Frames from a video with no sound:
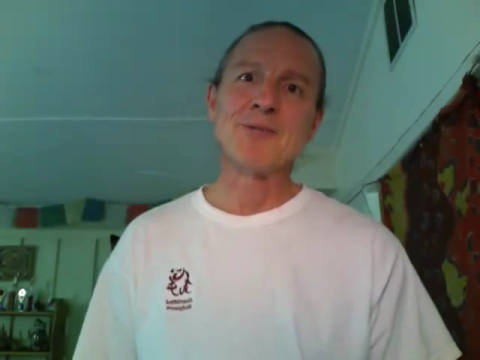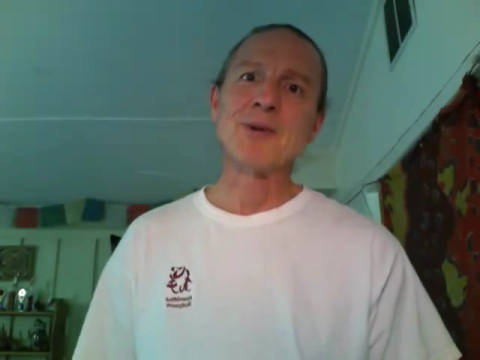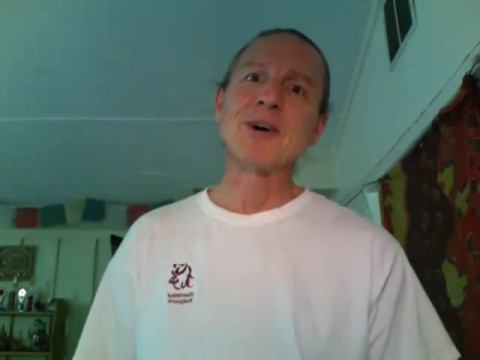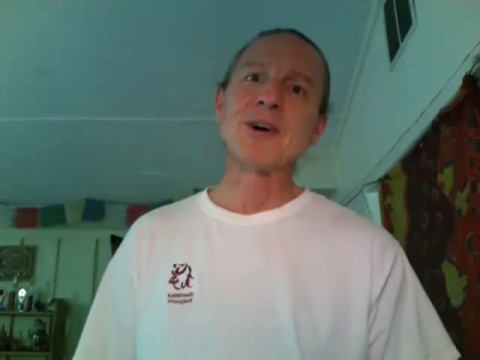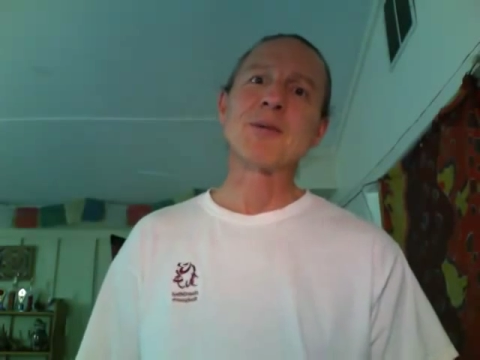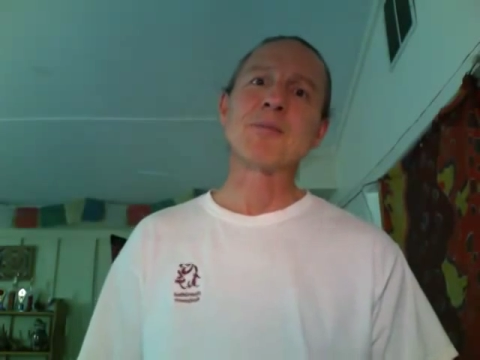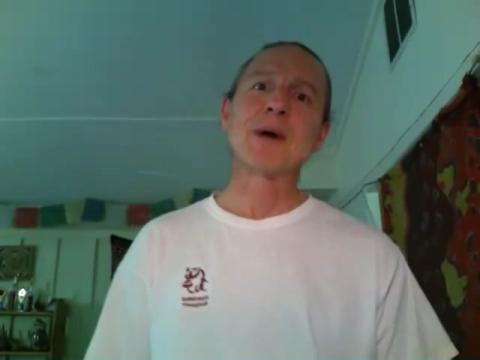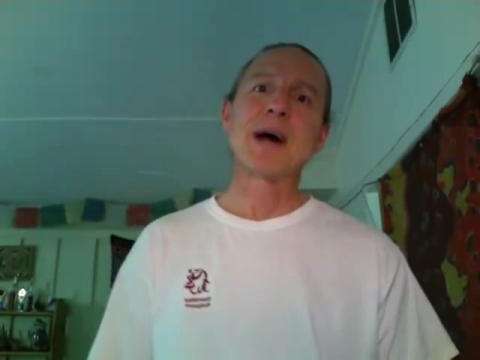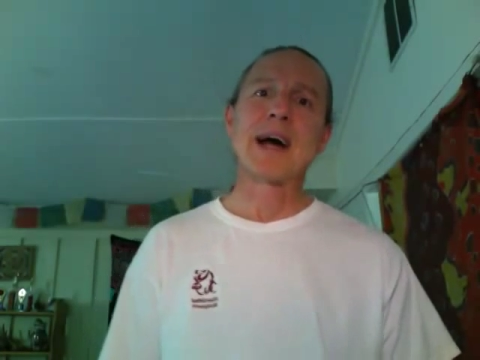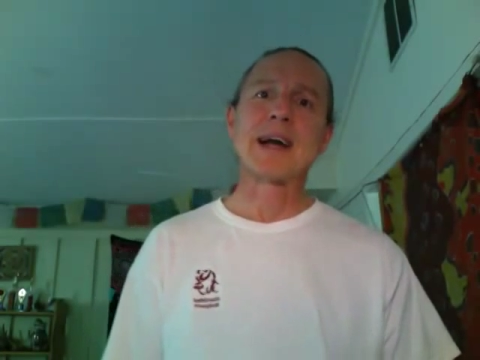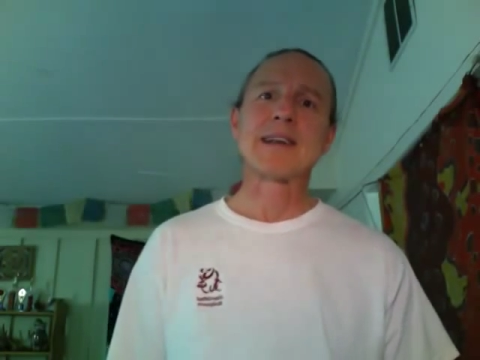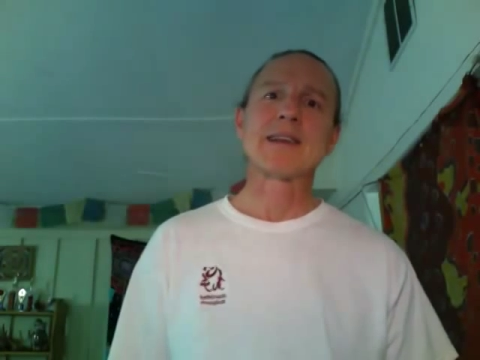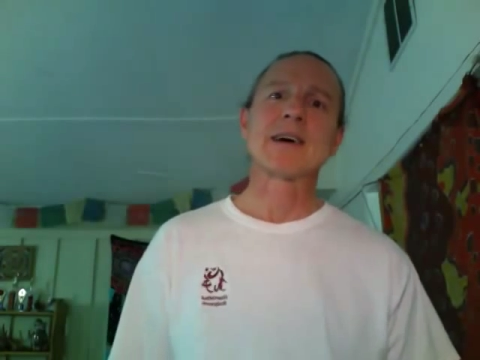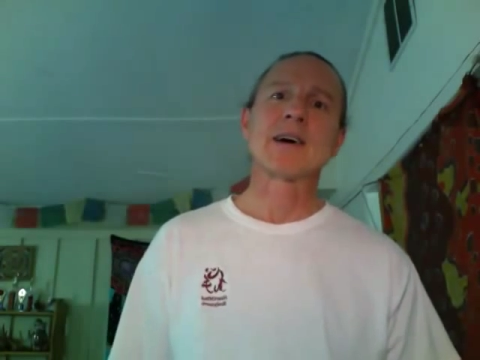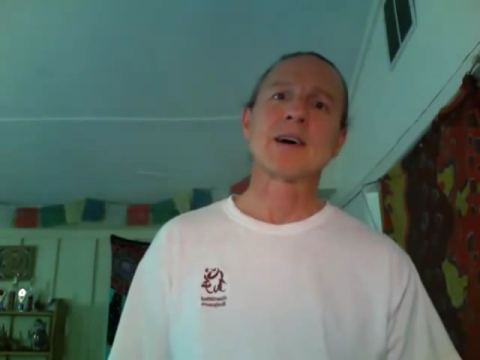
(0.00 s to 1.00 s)
Welcome back
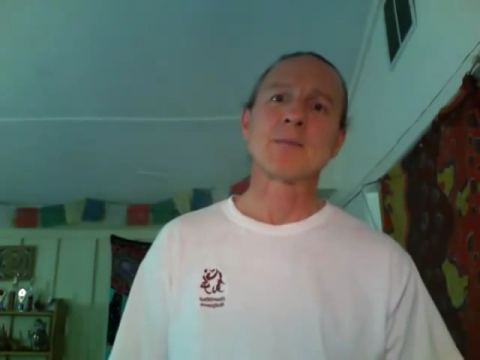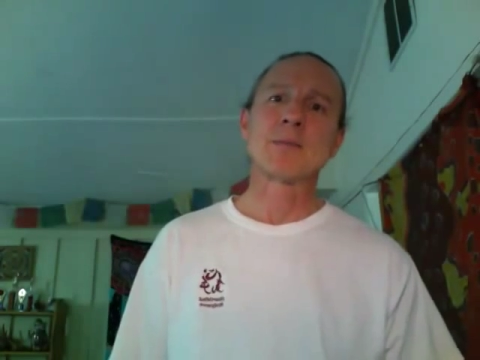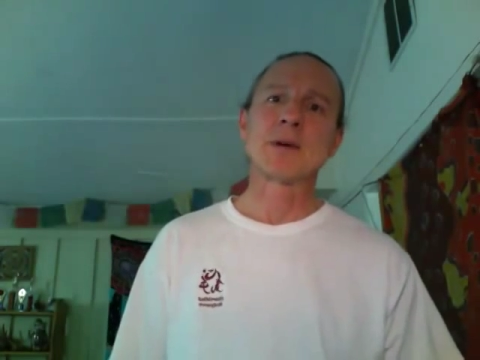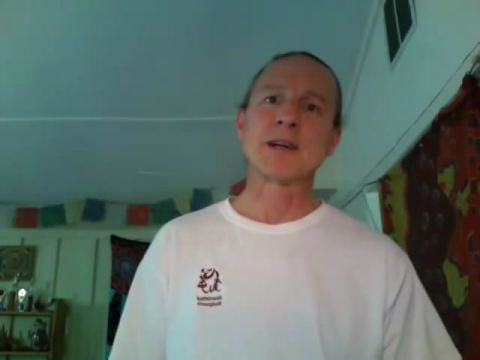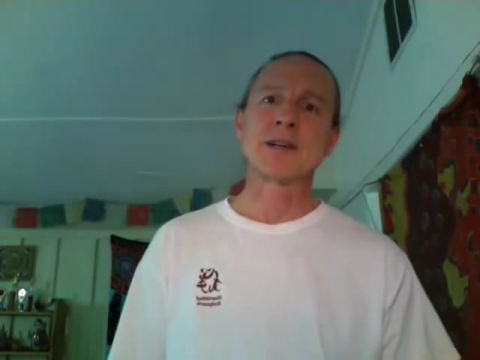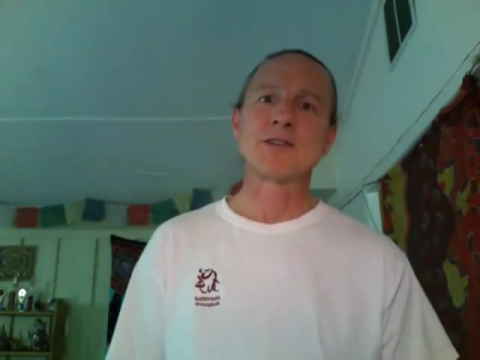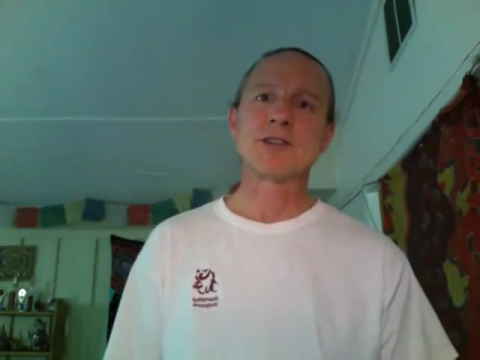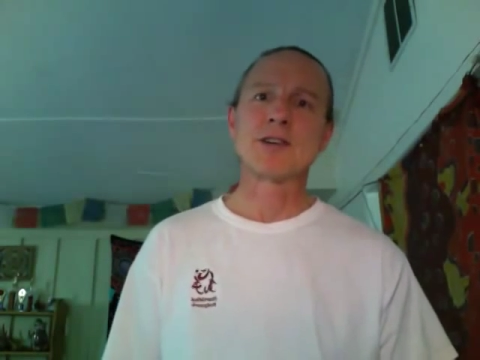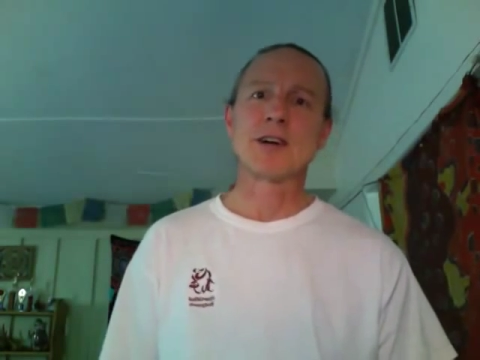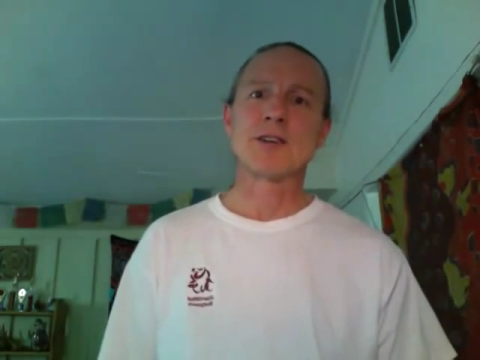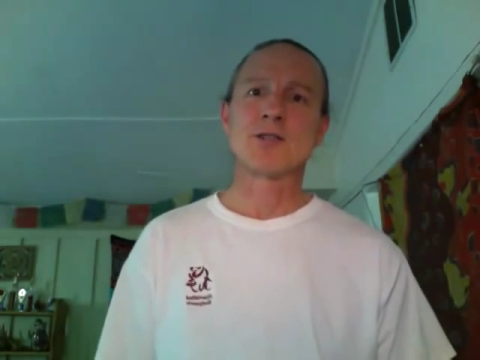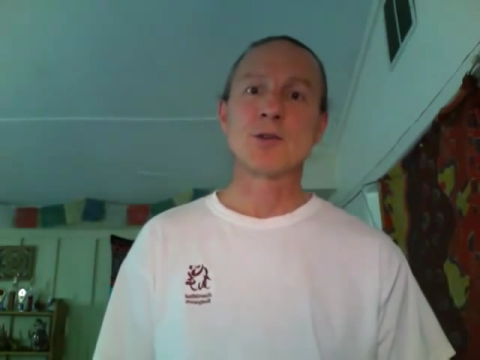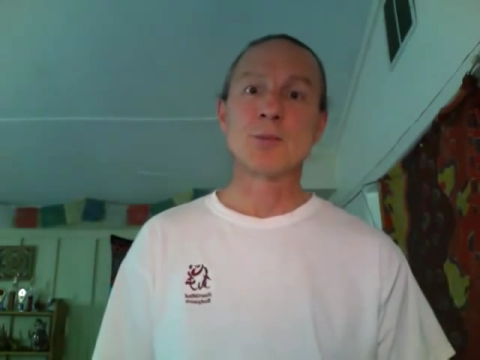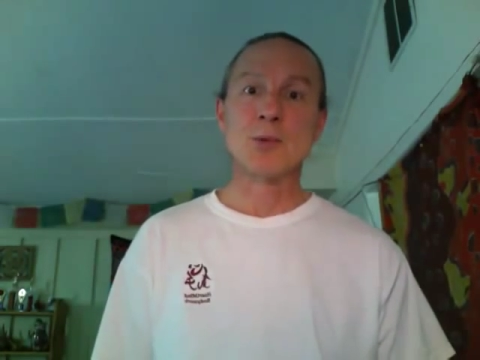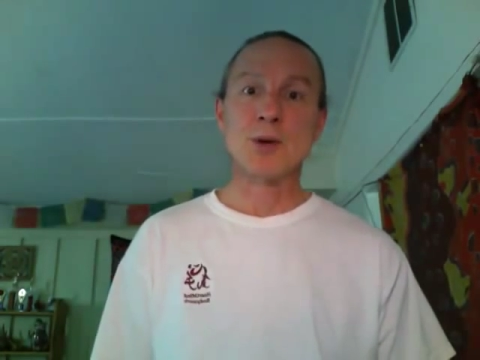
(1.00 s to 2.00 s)
to the Heart Mind
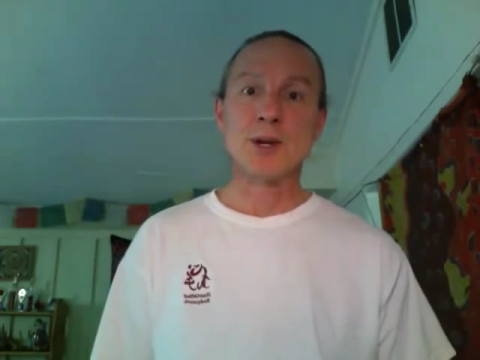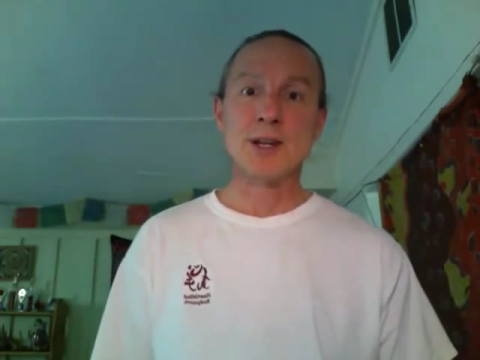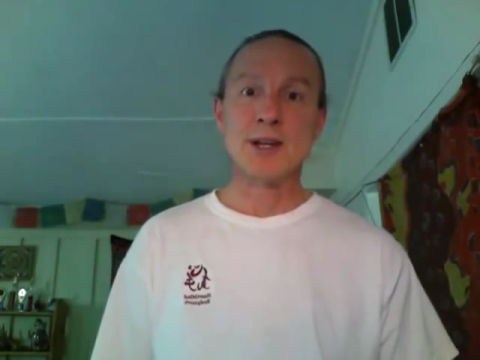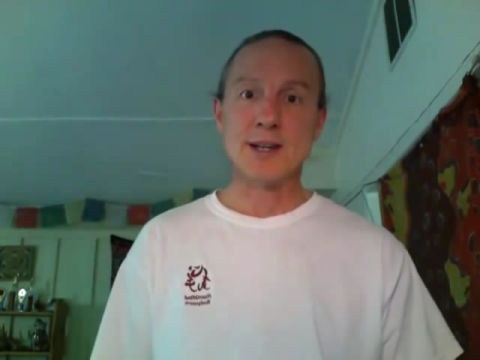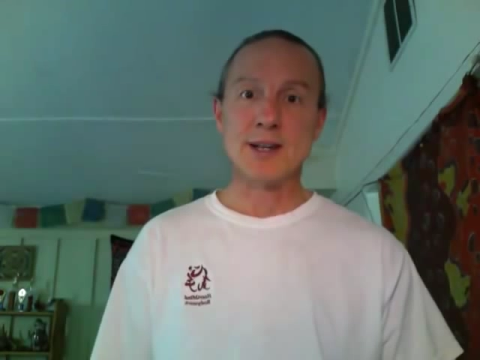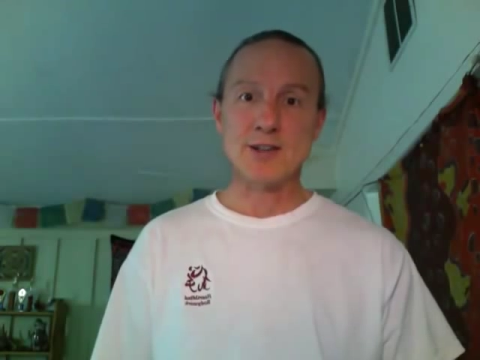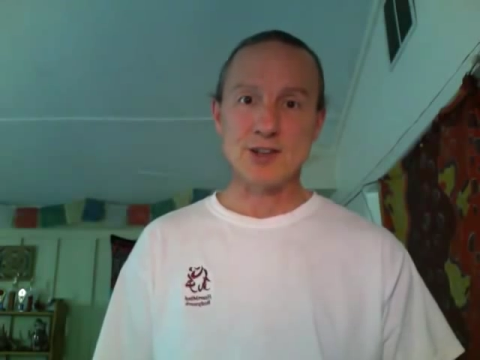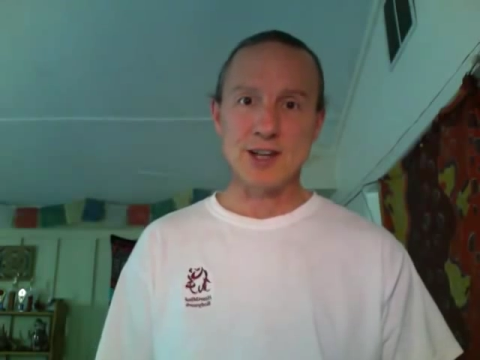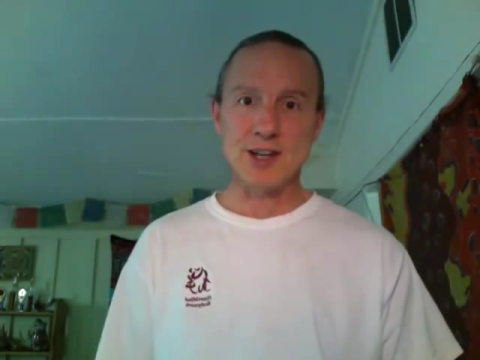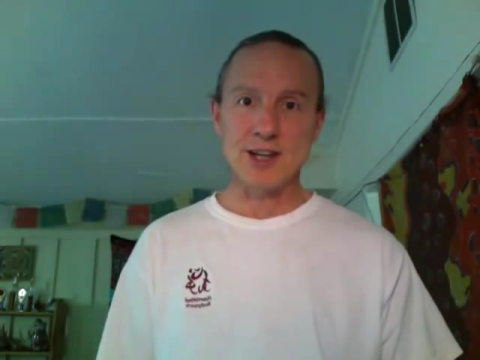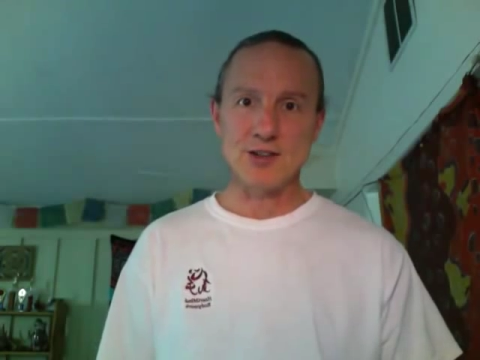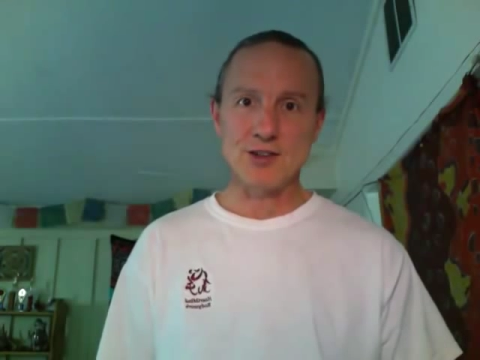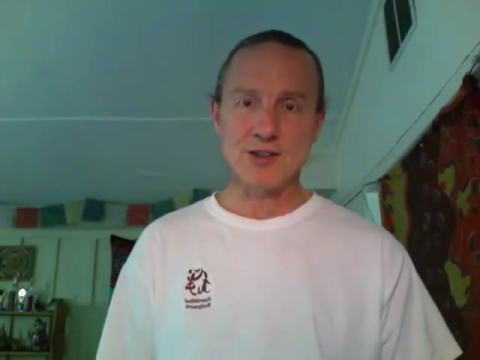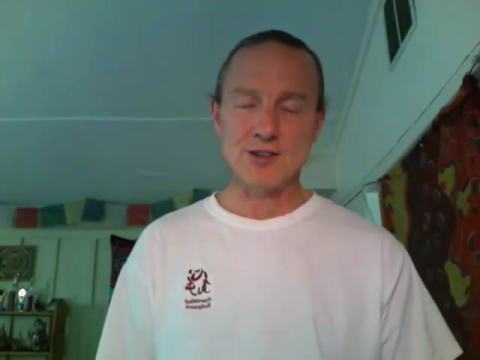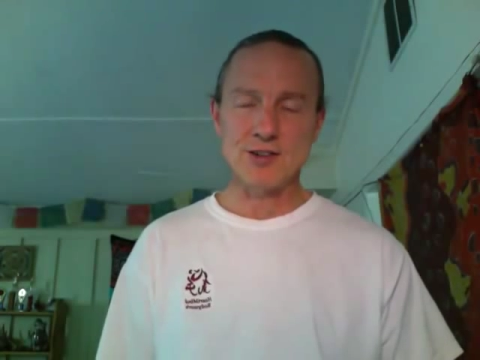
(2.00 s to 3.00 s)
Shiatsu Meridian
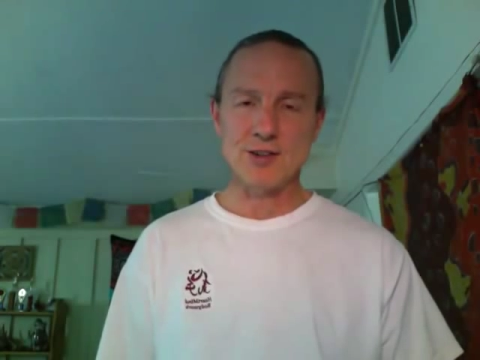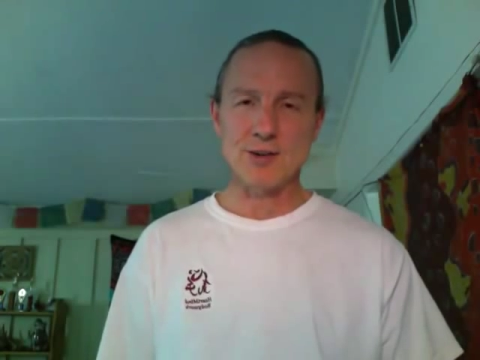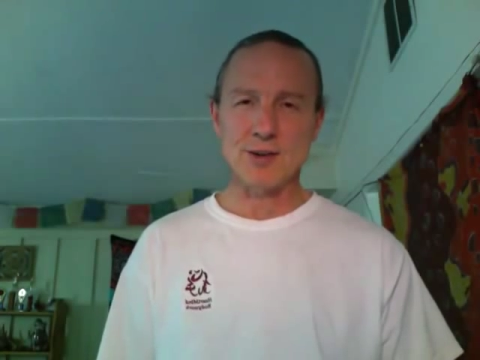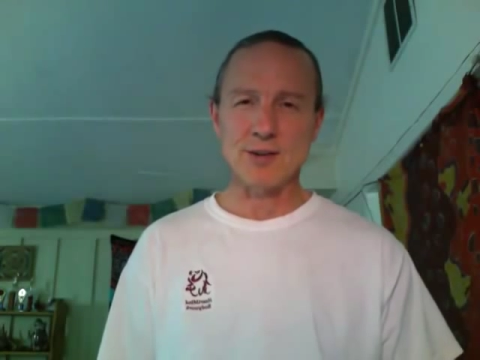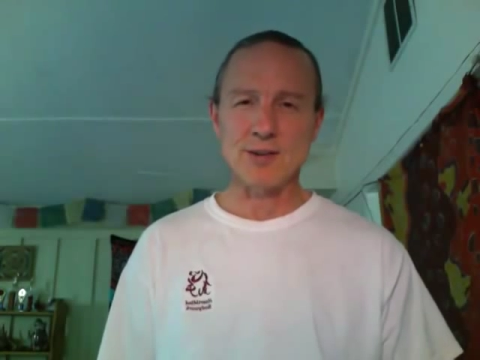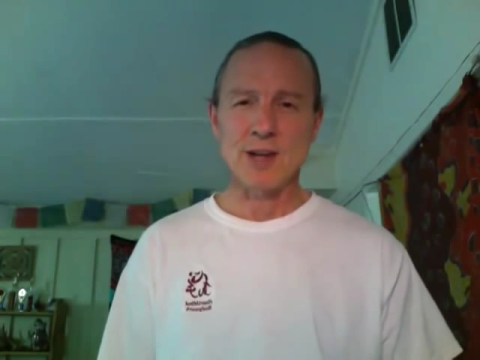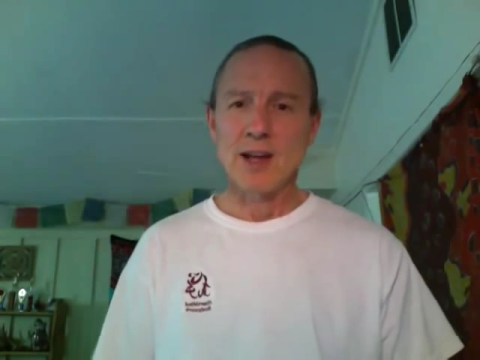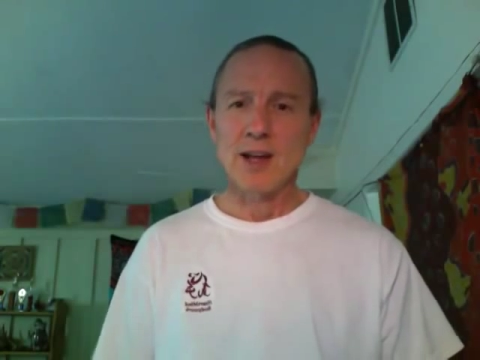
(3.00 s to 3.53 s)
Education Series.